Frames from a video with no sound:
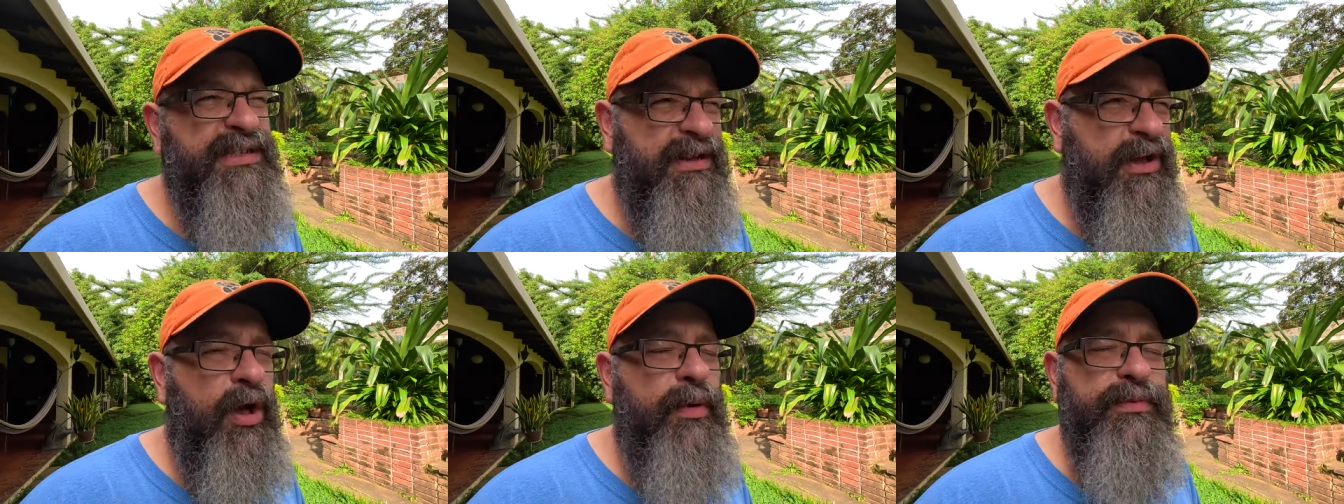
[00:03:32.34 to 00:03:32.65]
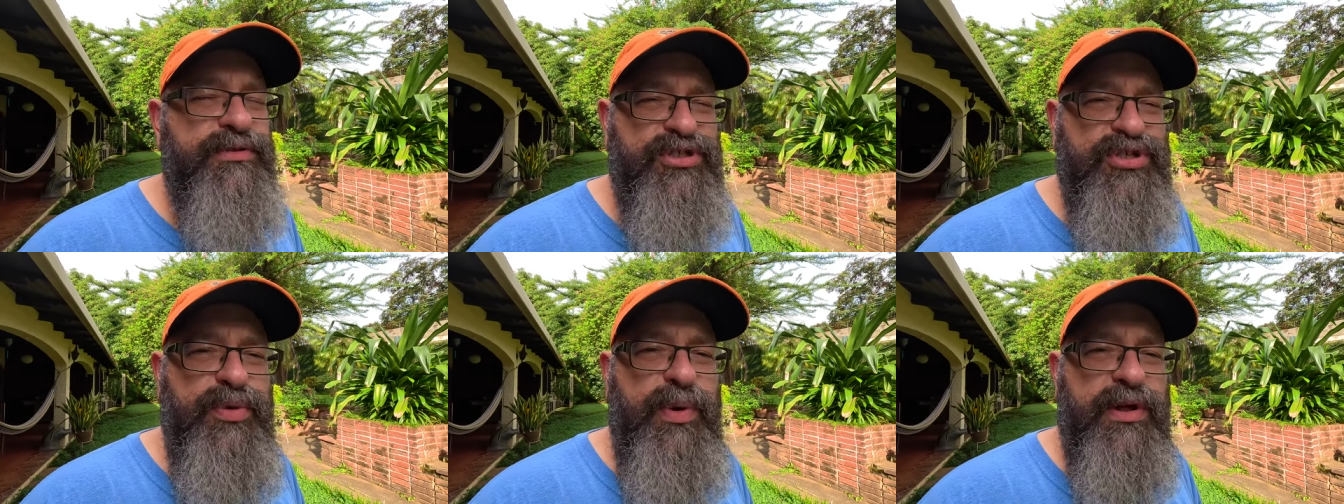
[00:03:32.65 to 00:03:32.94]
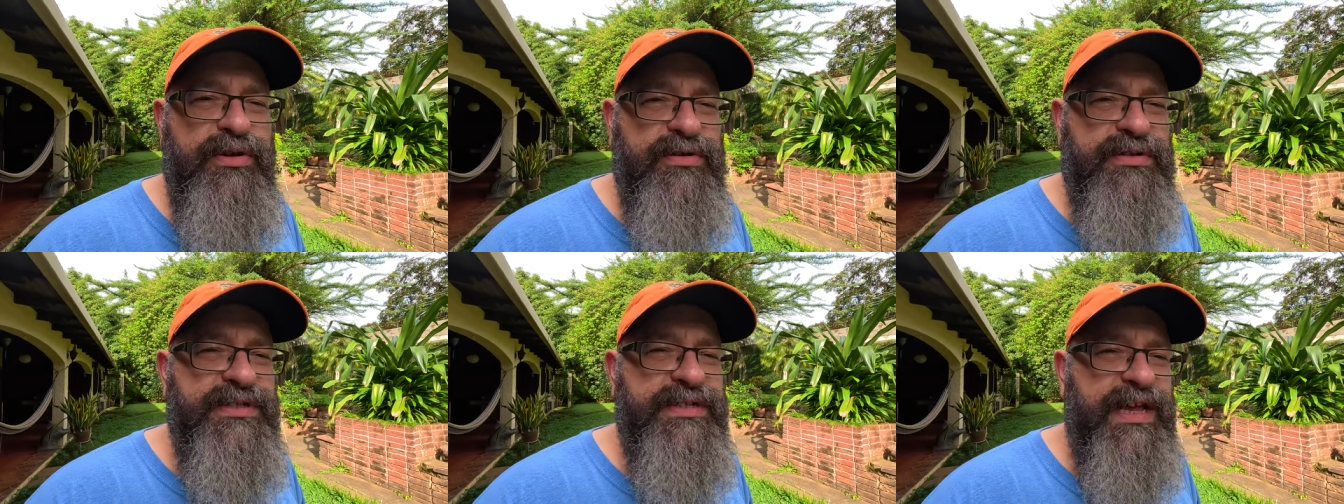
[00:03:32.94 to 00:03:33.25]
almost
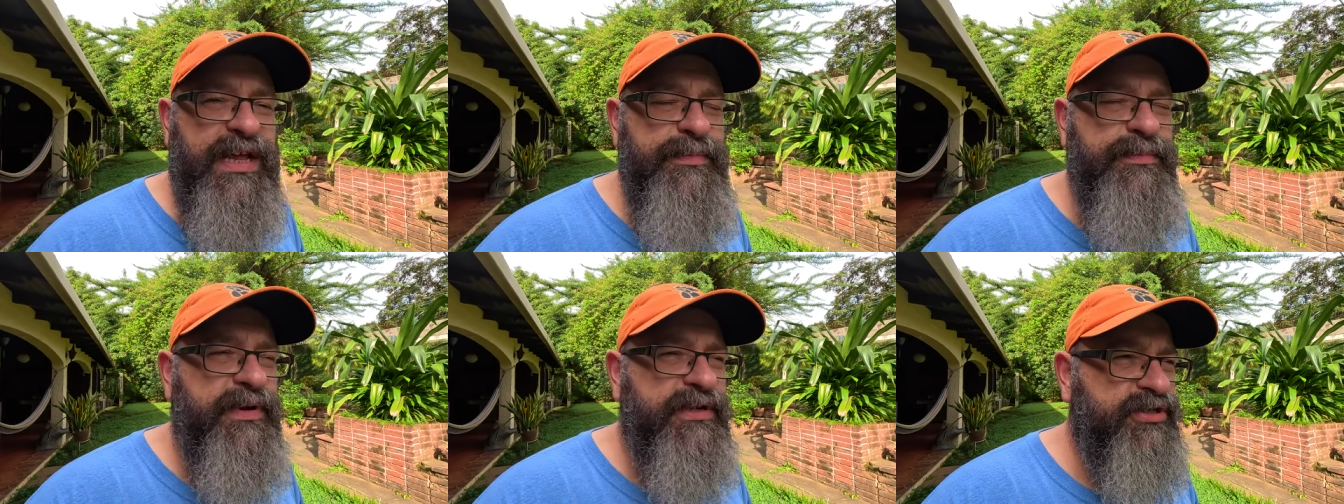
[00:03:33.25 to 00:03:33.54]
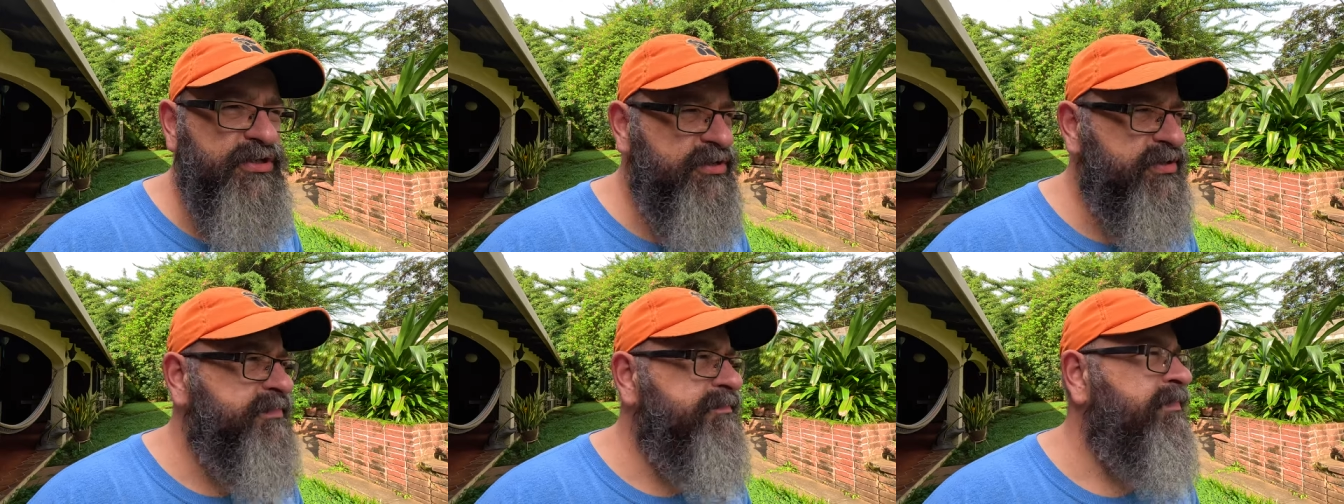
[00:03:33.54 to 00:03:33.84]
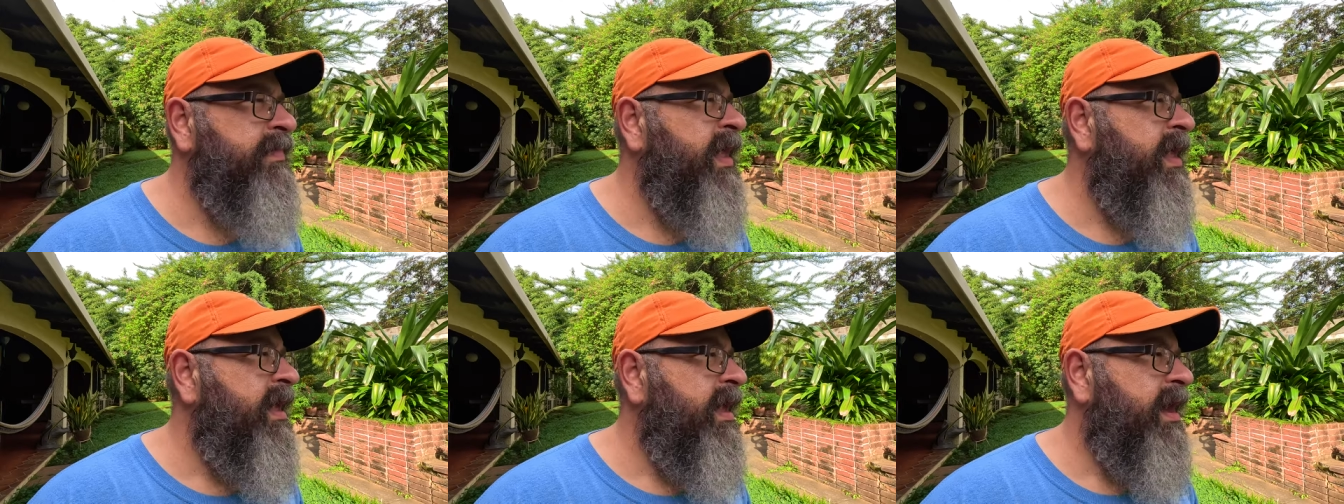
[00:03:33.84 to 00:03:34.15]
210 pictures
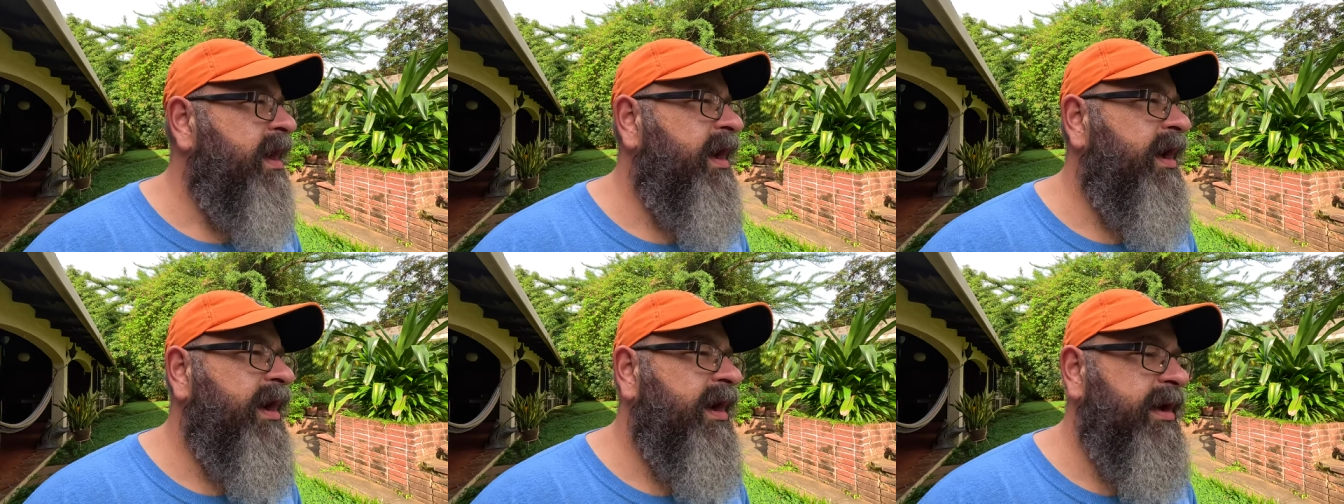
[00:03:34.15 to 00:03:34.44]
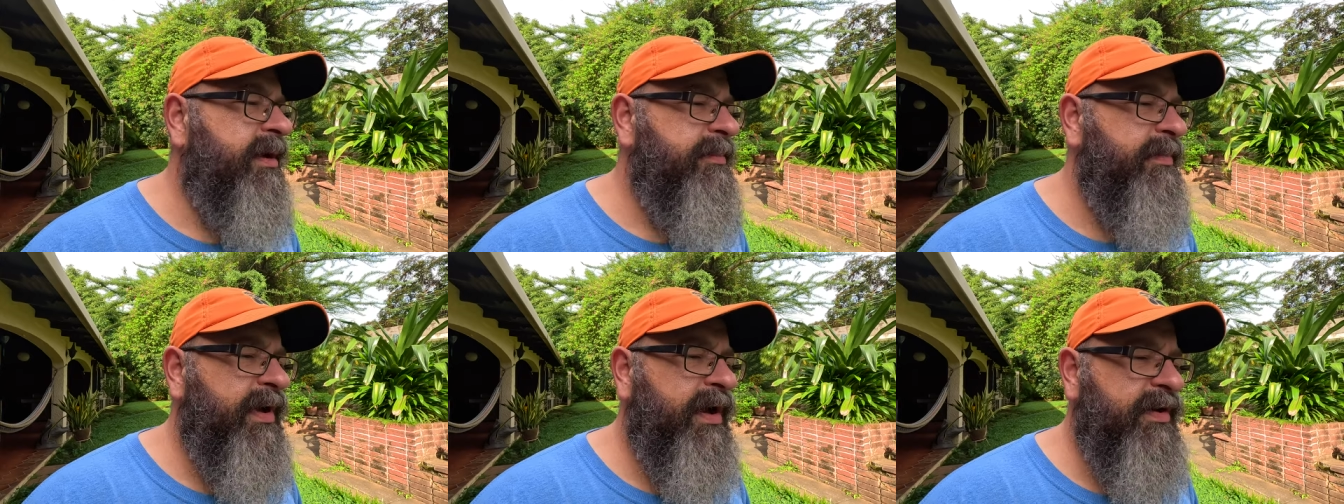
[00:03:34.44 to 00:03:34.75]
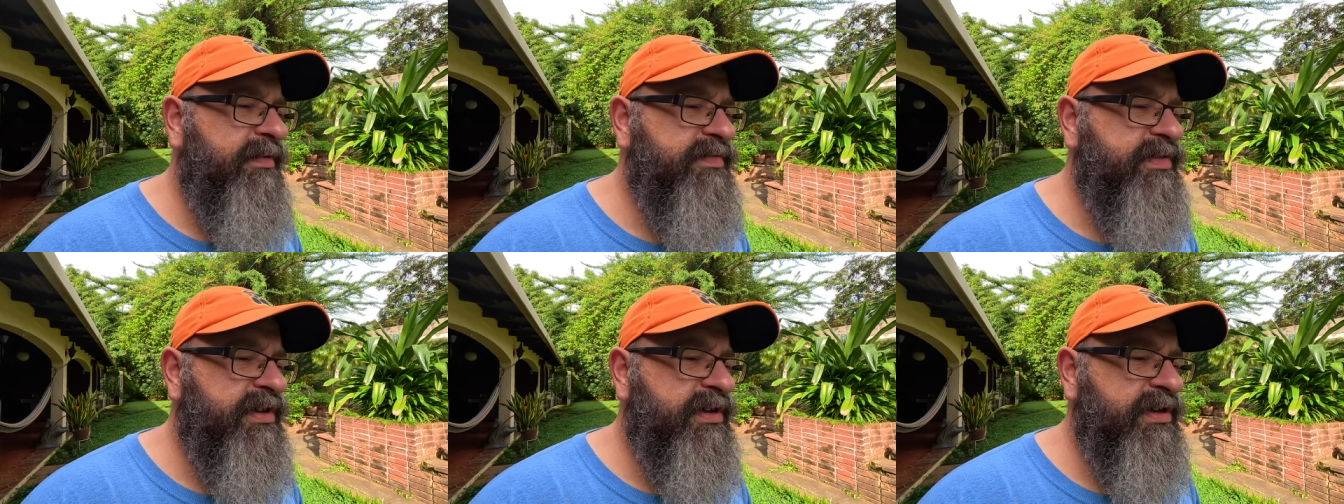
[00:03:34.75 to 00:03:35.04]

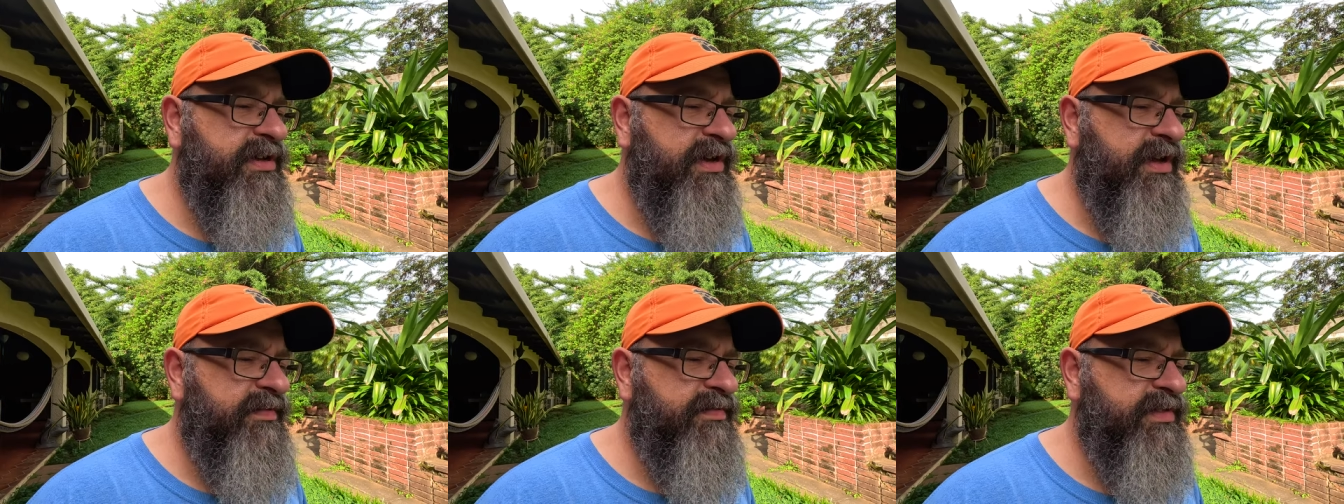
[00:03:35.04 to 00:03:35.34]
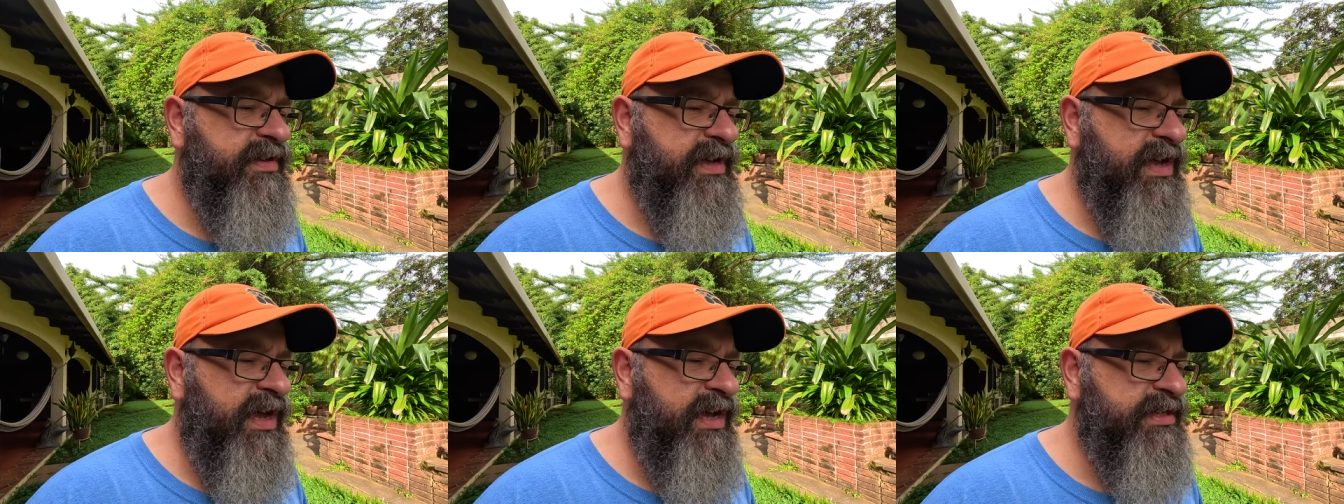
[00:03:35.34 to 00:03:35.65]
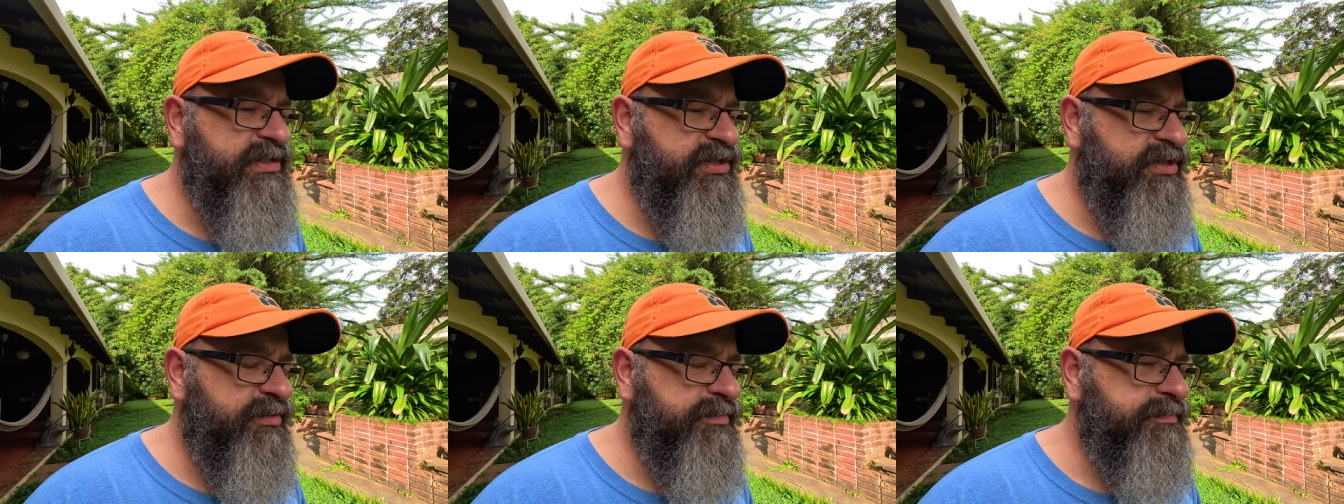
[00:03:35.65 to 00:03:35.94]
of the
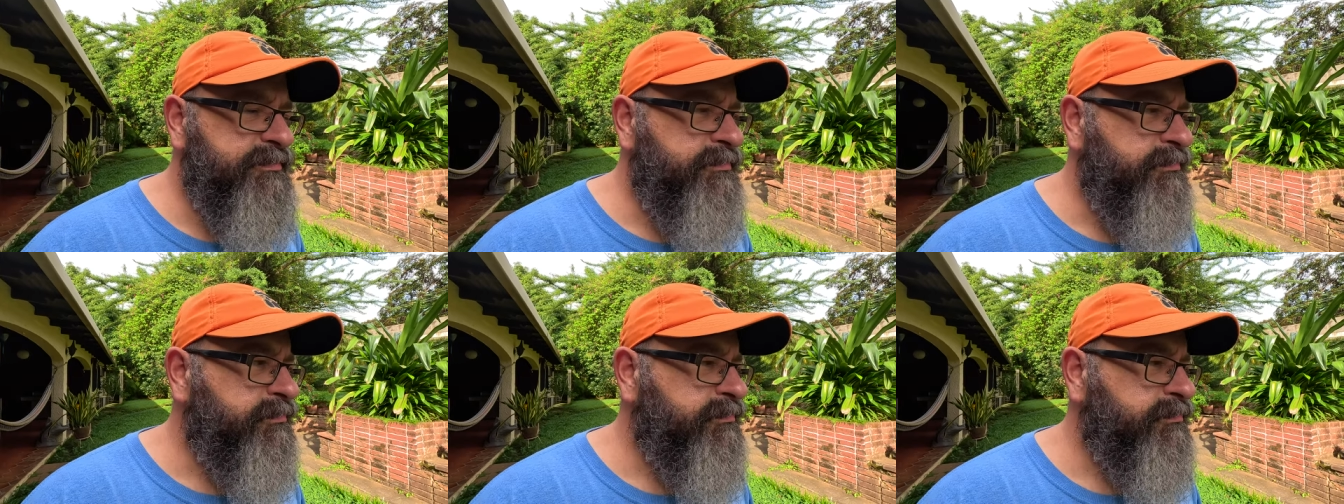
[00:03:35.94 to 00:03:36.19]
concert.